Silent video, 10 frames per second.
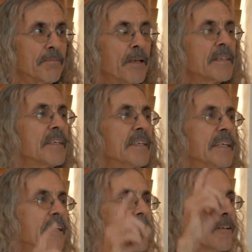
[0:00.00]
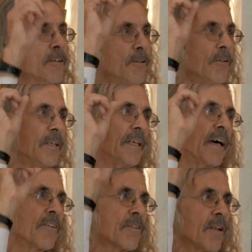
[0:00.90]
because it didn't include
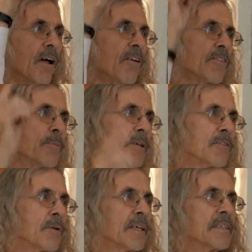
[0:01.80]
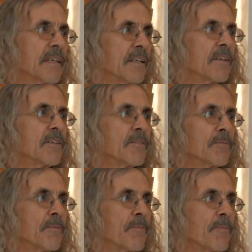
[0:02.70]
the ultimate transcendent,
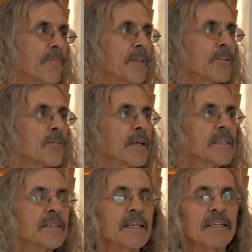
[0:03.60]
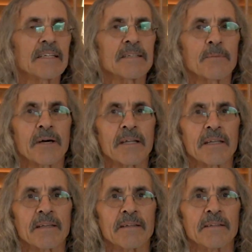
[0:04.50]
the transcendent samadhi.
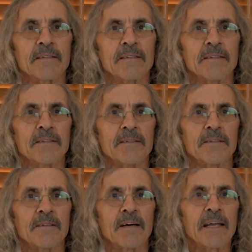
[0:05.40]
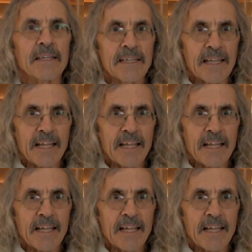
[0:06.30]
I did